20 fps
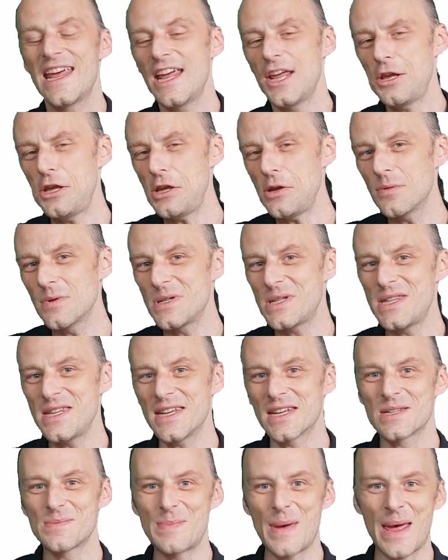Here is the
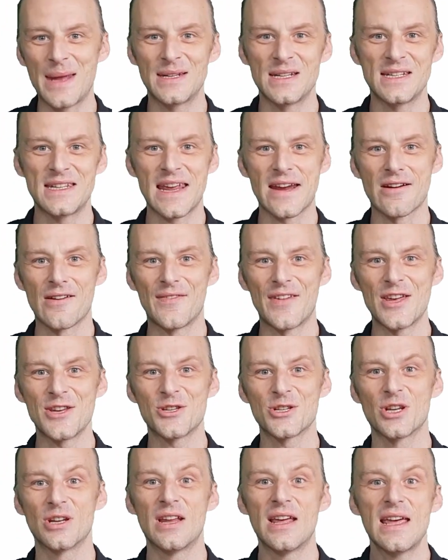expanded
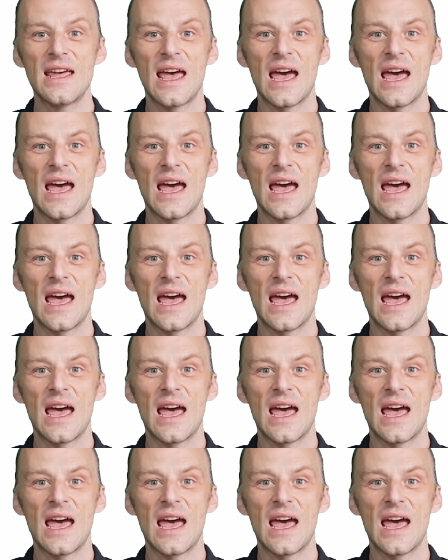derivation,